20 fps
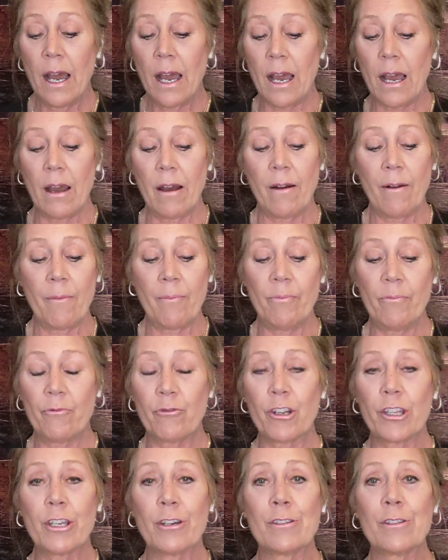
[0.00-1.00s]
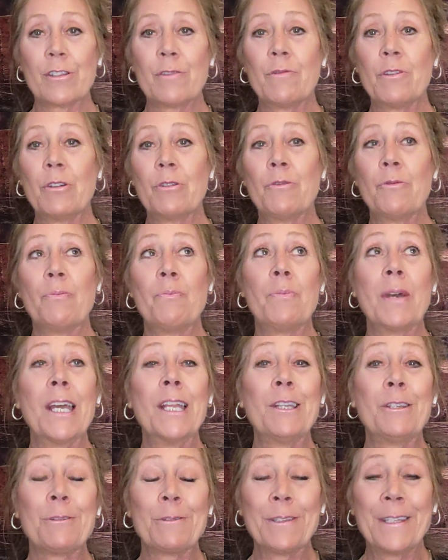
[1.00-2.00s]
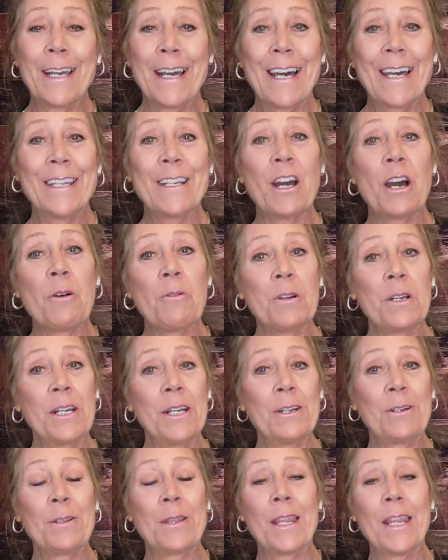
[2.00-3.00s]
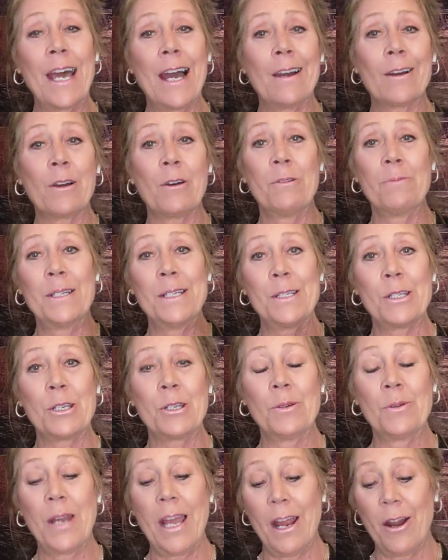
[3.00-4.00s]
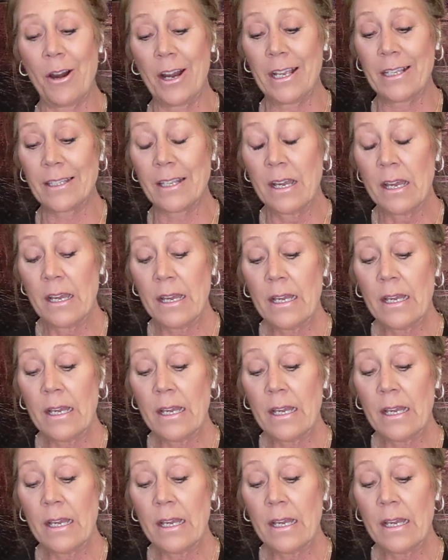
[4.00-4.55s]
Um, for those of you who've been through that, I want to hear that comment too, Aries.